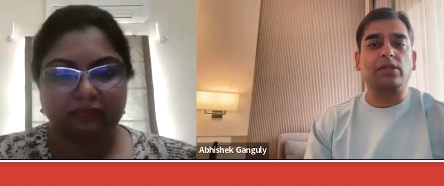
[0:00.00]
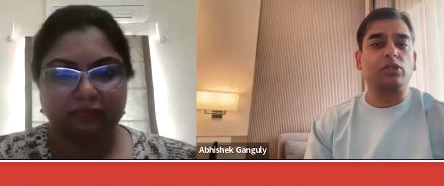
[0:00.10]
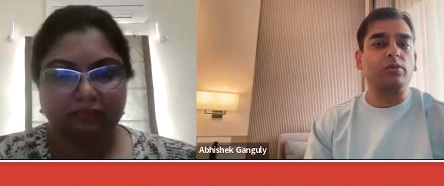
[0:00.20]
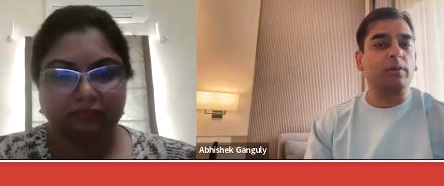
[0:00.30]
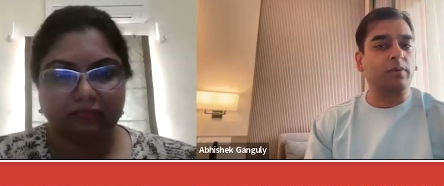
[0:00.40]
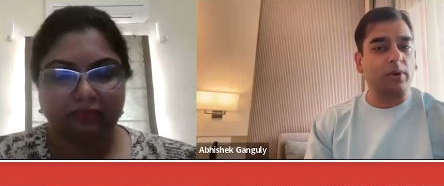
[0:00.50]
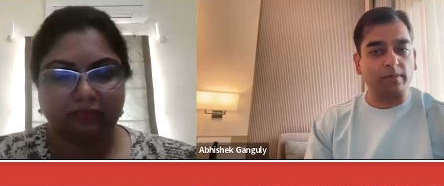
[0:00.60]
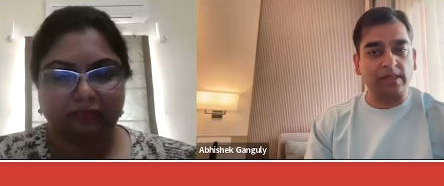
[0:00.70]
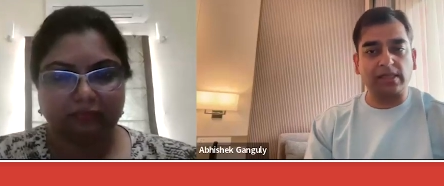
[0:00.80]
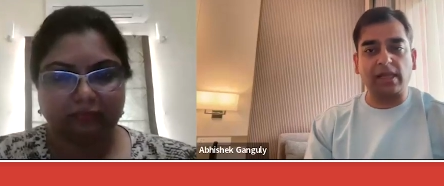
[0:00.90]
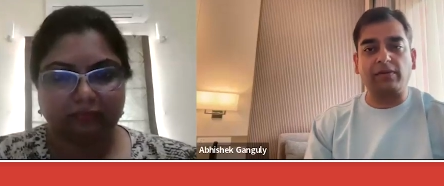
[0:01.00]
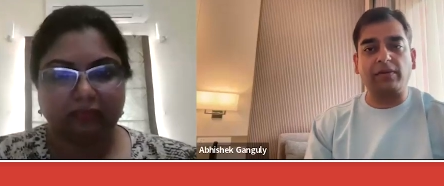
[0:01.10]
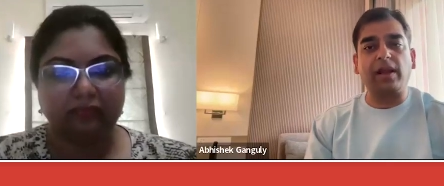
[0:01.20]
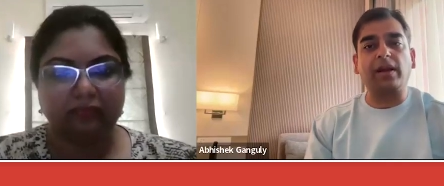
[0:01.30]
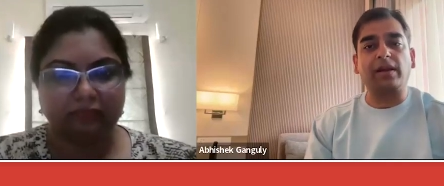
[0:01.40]
Speaker 1: consumer promise that
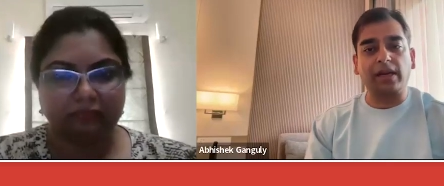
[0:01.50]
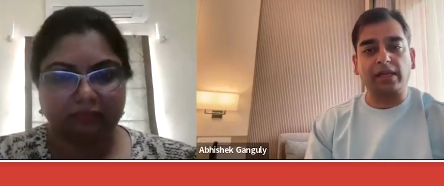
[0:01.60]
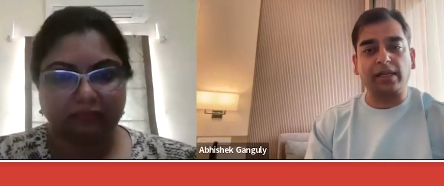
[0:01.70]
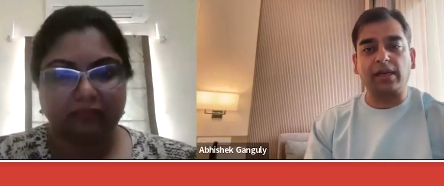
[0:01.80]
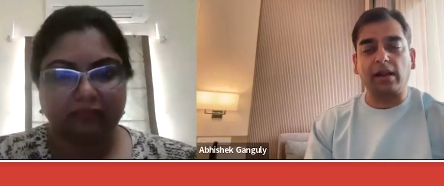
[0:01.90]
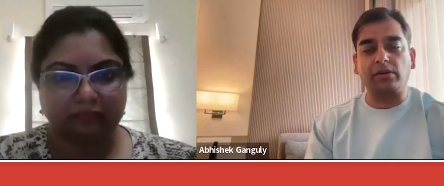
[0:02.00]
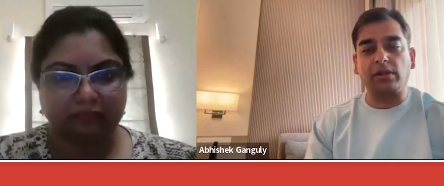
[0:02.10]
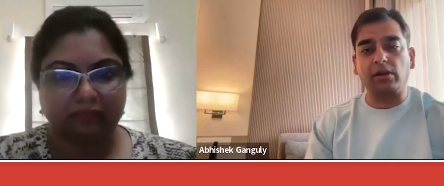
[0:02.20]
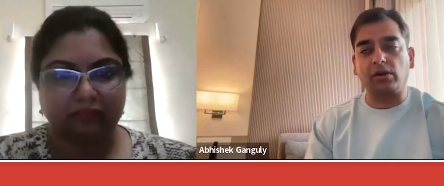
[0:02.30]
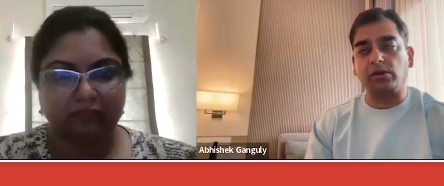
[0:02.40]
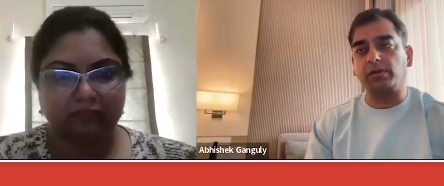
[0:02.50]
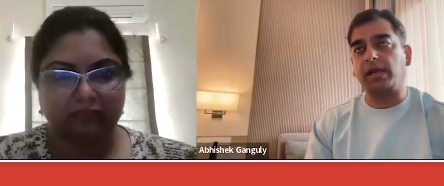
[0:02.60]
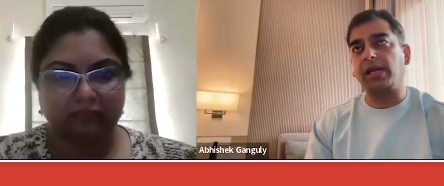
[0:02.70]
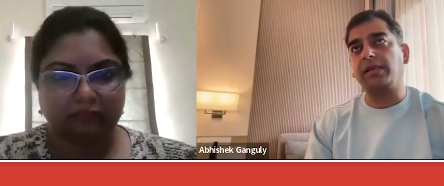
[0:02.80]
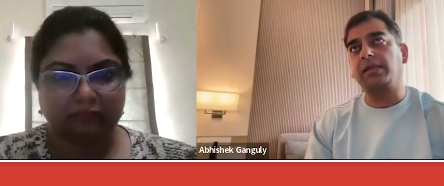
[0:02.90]
we are creating around the Lotto
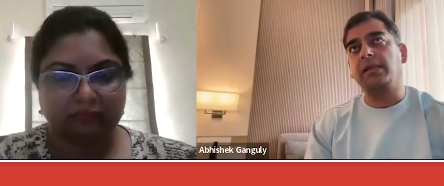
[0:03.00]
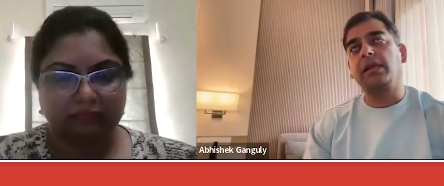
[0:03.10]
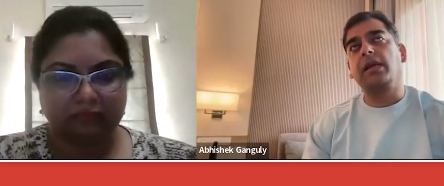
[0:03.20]
brand.